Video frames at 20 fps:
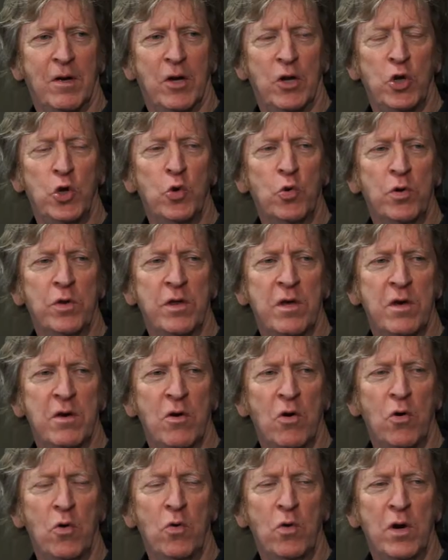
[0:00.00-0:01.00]
And you were
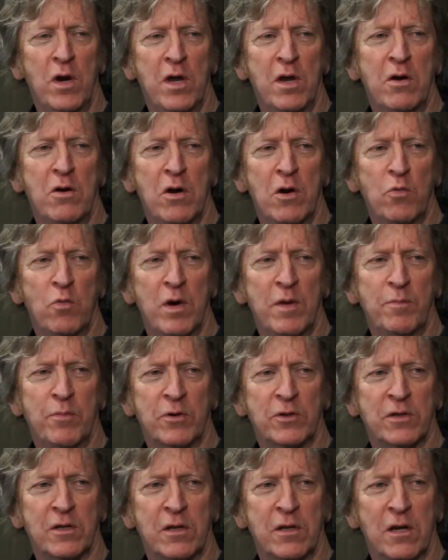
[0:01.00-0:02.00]
the only non-white
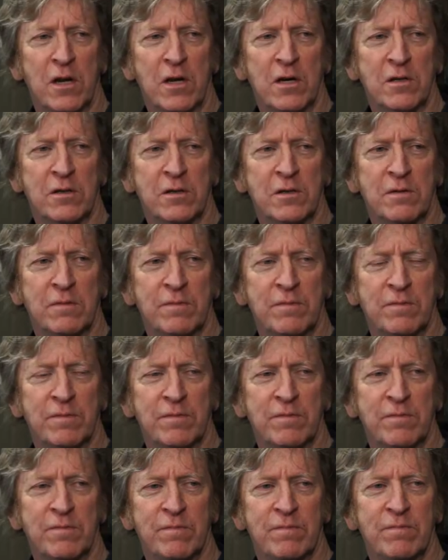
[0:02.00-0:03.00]
person in the class? Yes, I
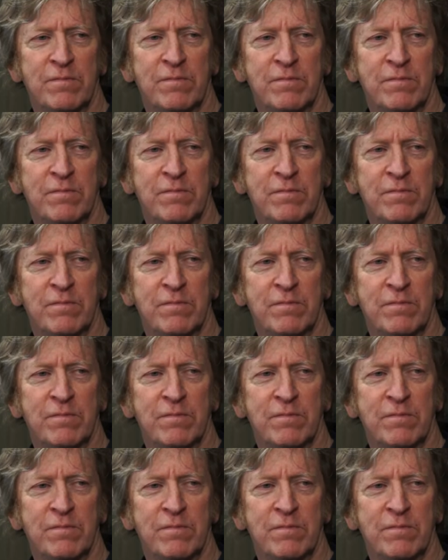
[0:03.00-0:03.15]
was.